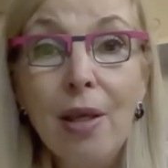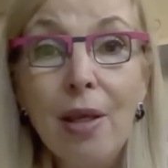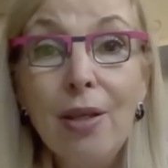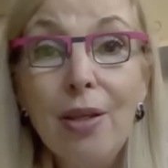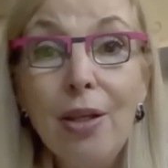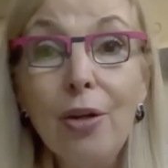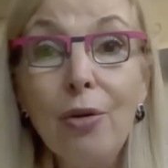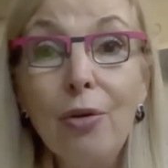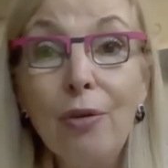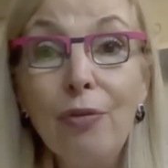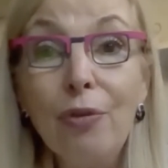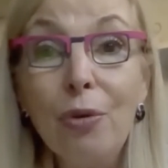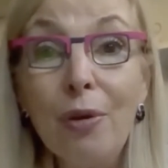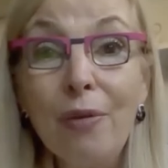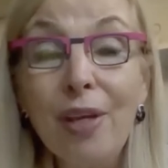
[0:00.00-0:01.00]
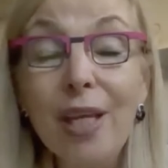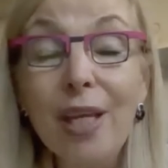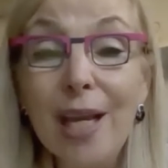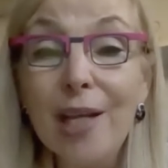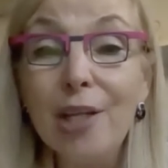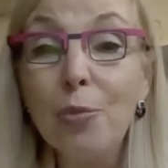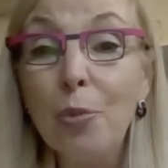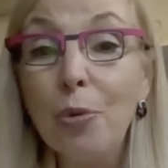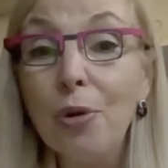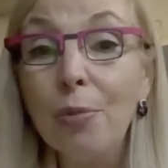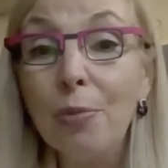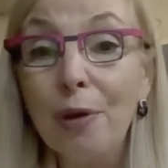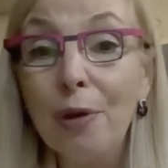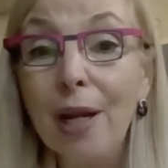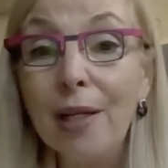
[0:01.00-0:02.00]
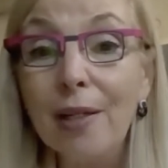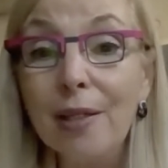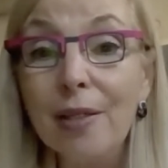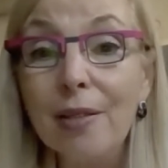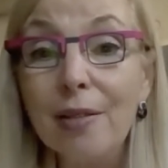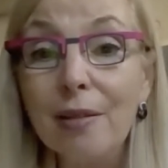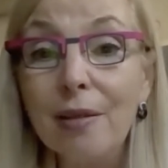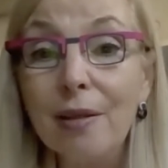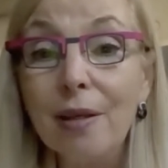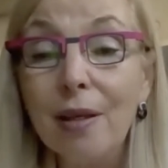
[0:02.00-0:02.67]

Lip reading: If you have a cash poor practice,